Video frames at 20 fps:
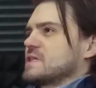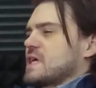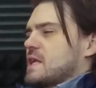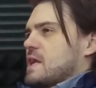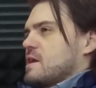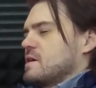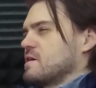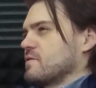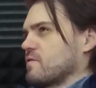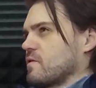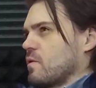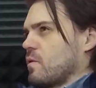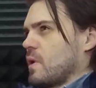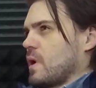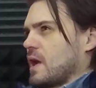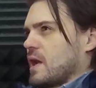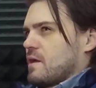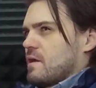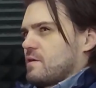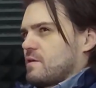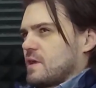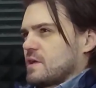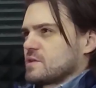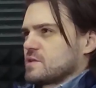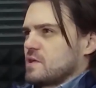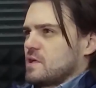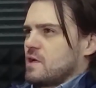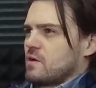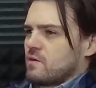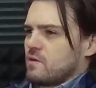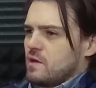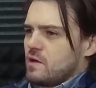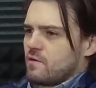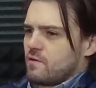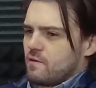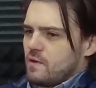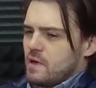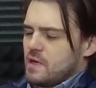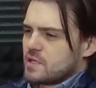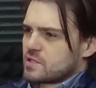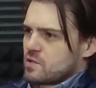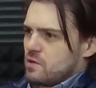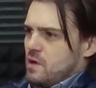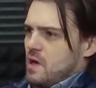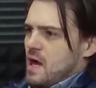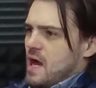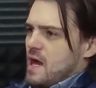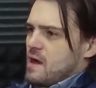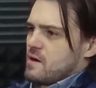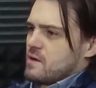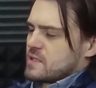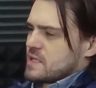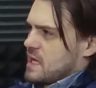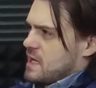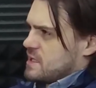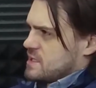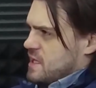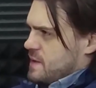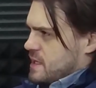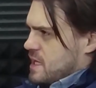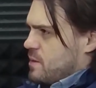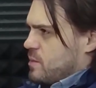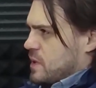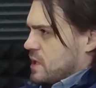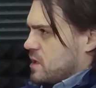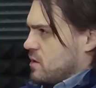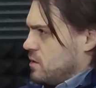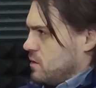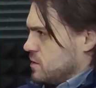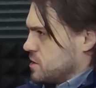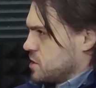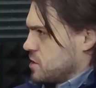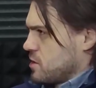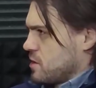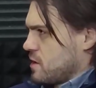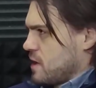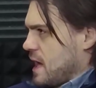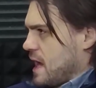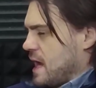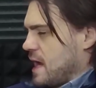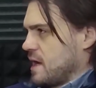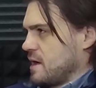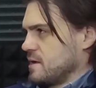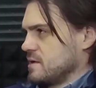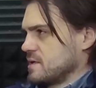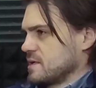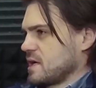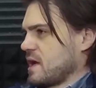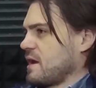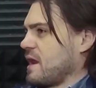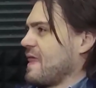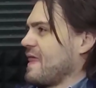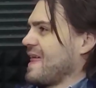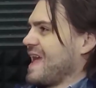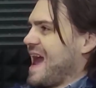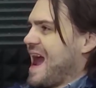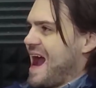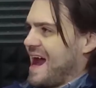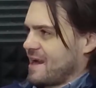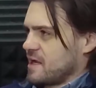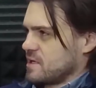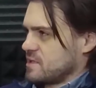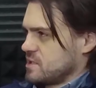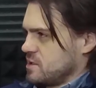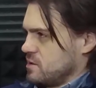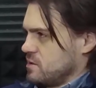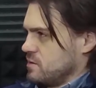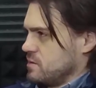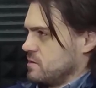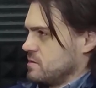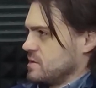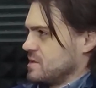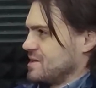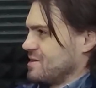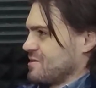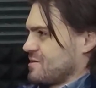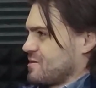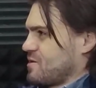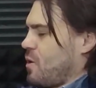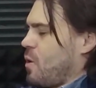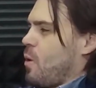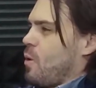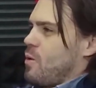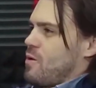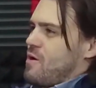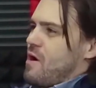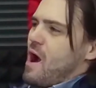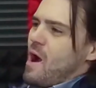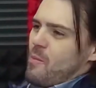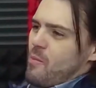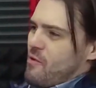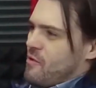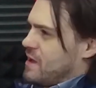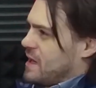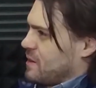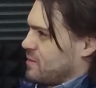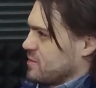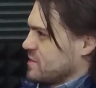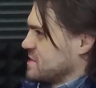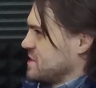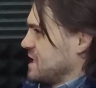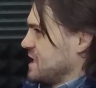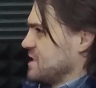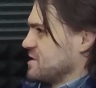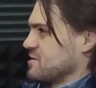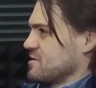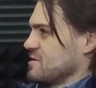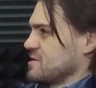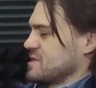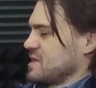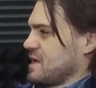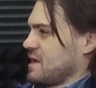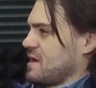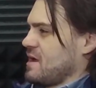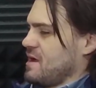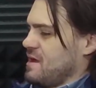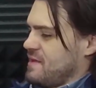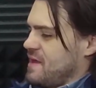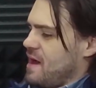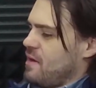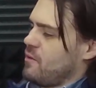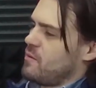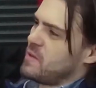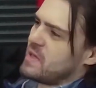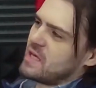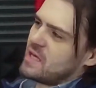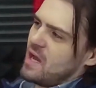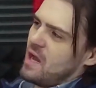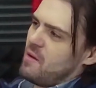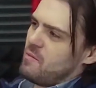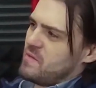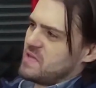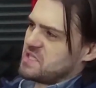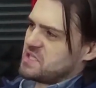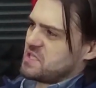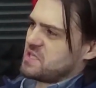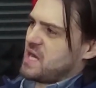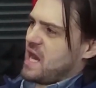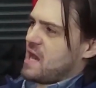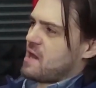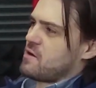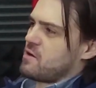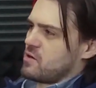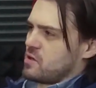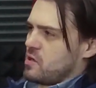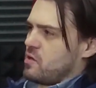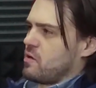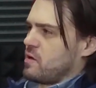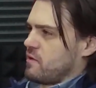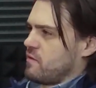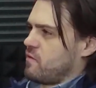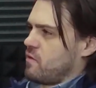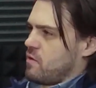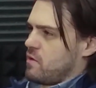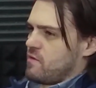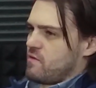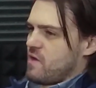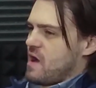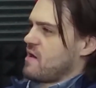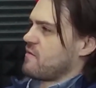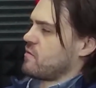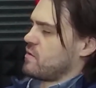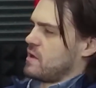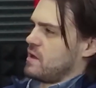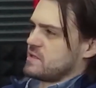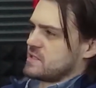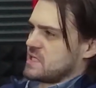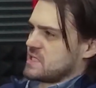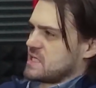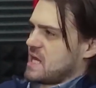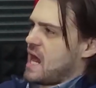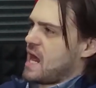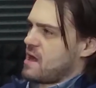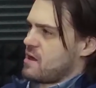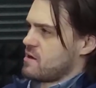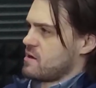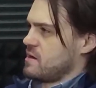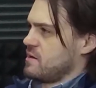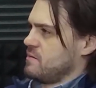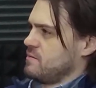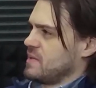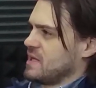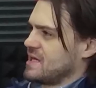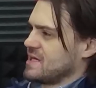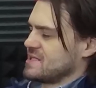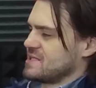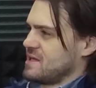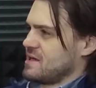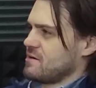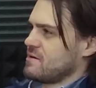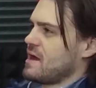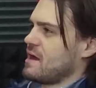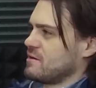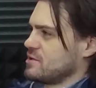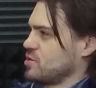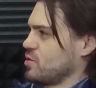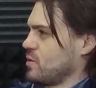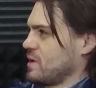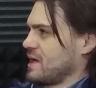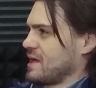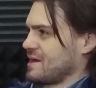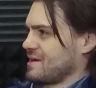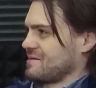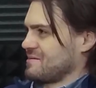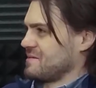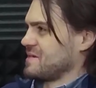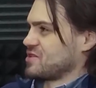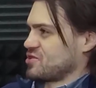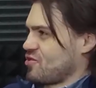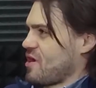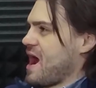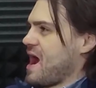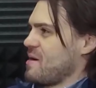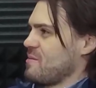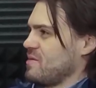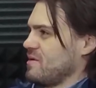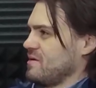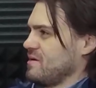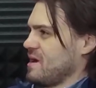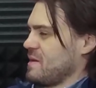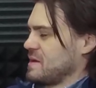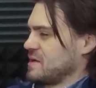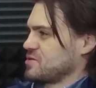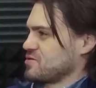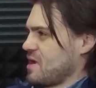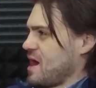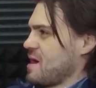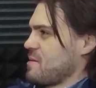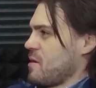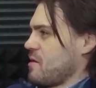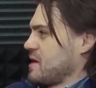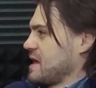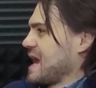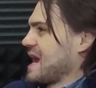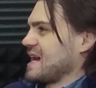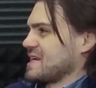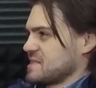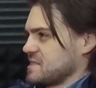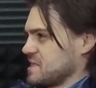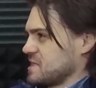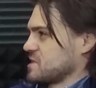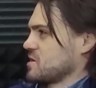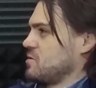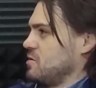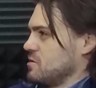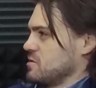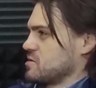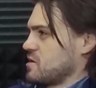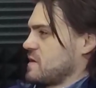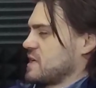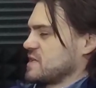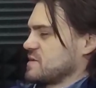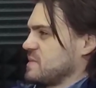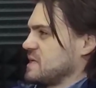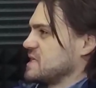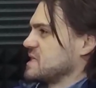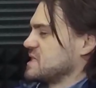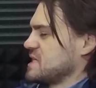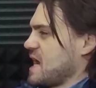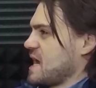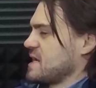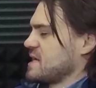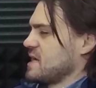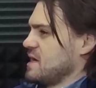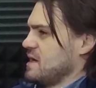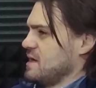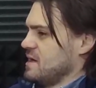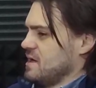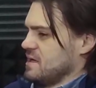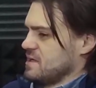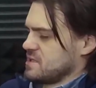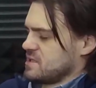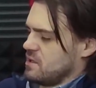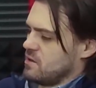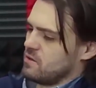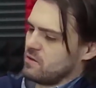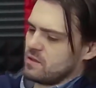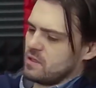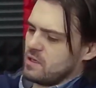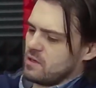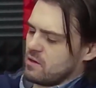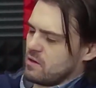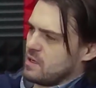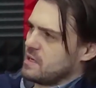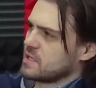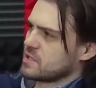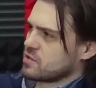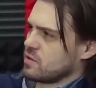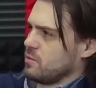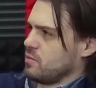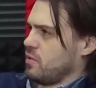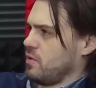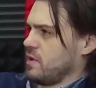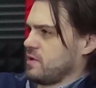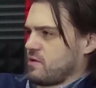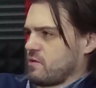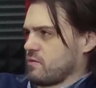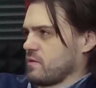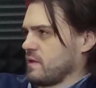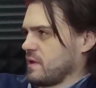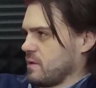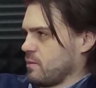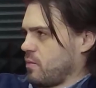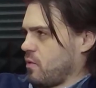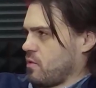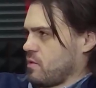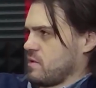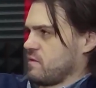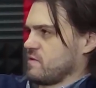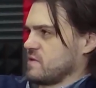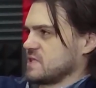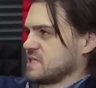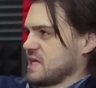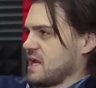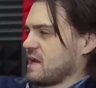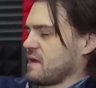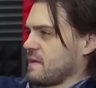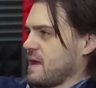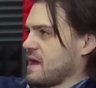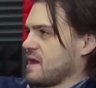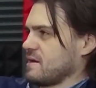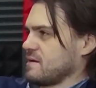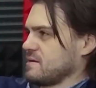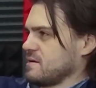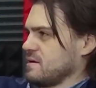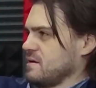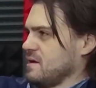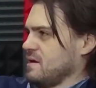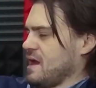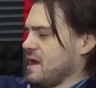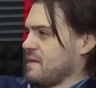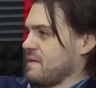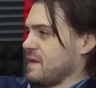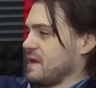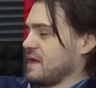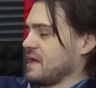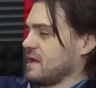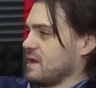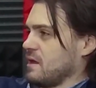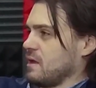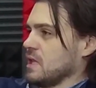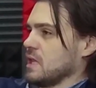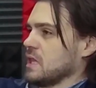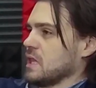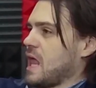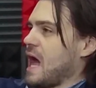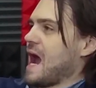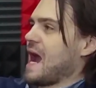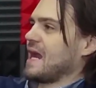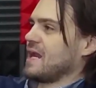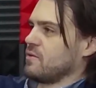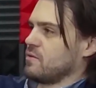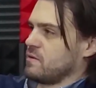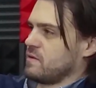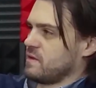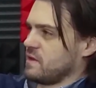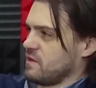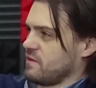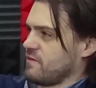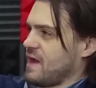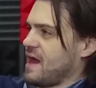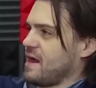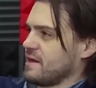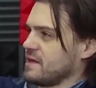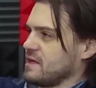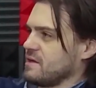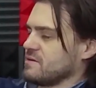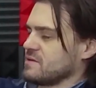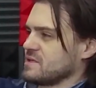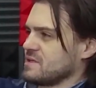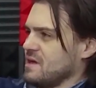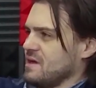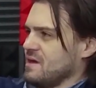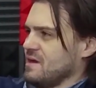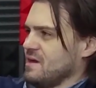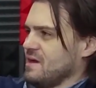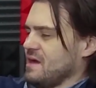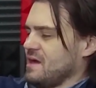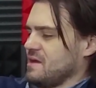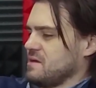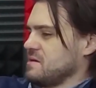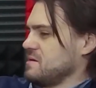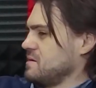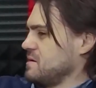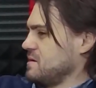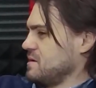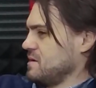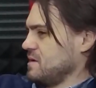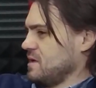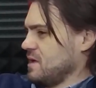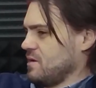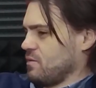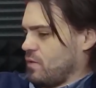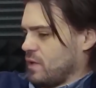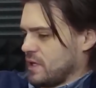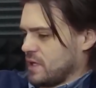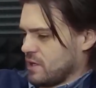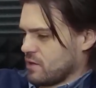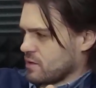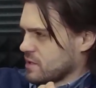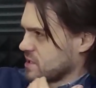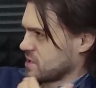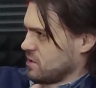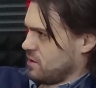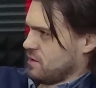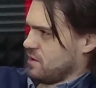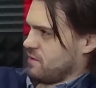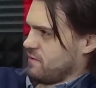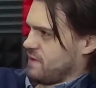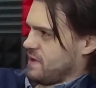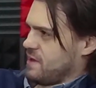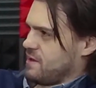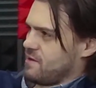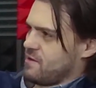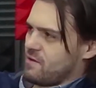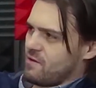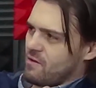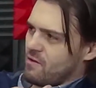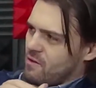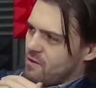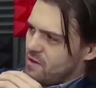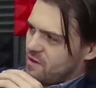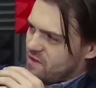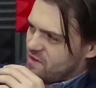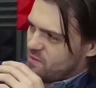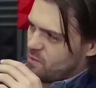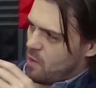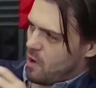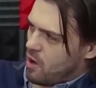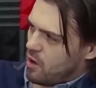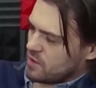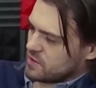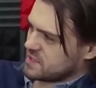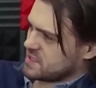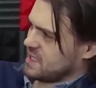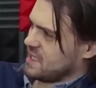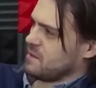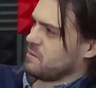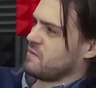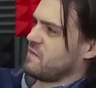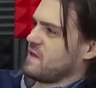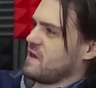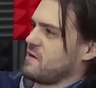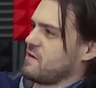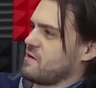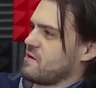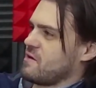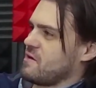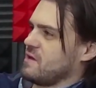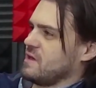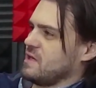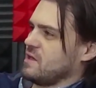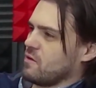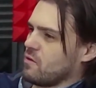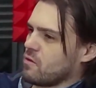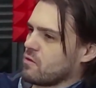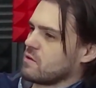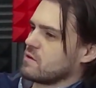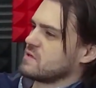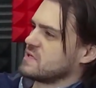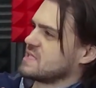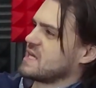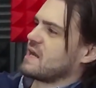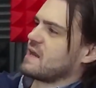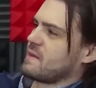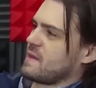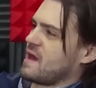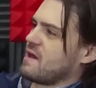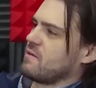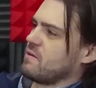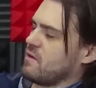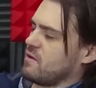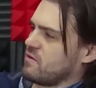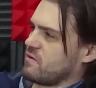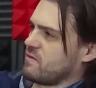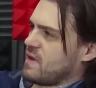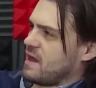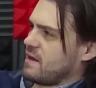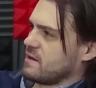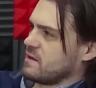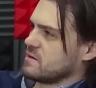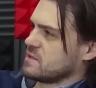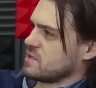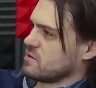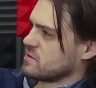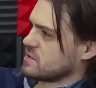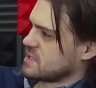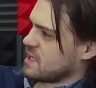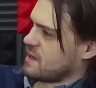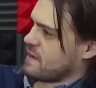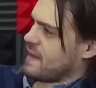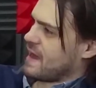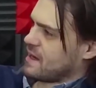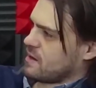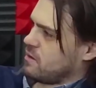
in a different way, essentially your initial hires kind of set the company culture and kind of the attitudes, your core operating procedures. Like that will become the standard going forward for everyone else that's hired, because they're now joining the tribe, and the tribe already has this culture that's been set. So your initial employees are really important for setting that, and they need to align with these values. And when you're a solo founder or a small team founder, you're setting those values. You're setting that culture.